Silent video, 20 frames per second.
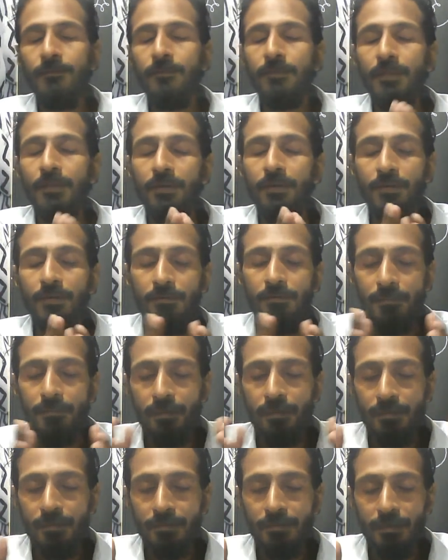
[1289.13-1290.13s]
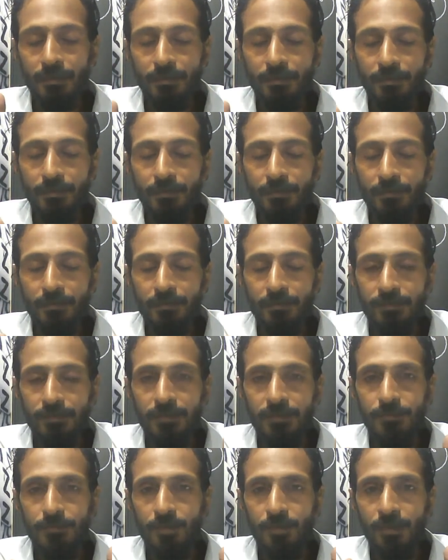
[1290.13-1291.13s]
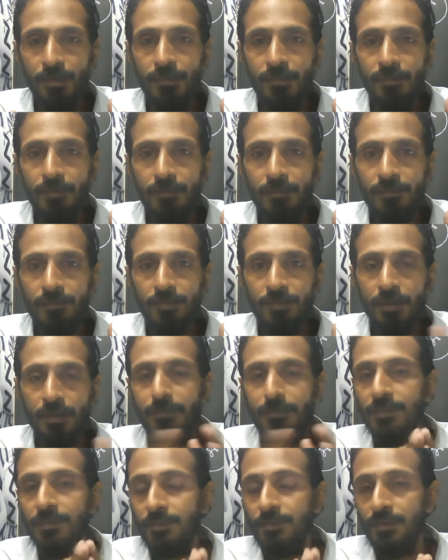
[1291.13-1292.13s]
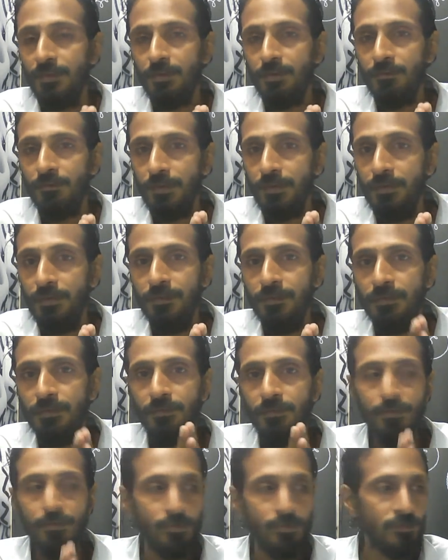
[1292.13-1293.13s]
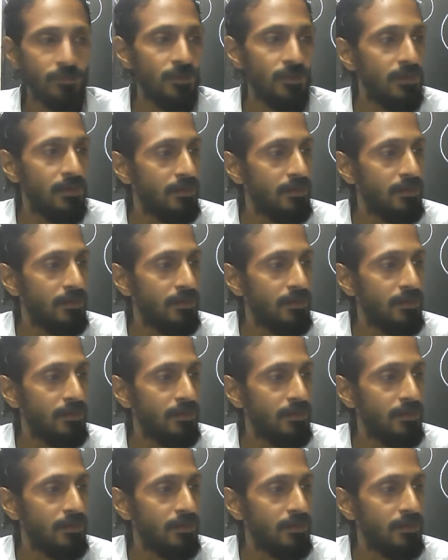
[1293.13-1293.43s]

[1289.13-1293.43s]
Now, see, what does this document say on a very serious note?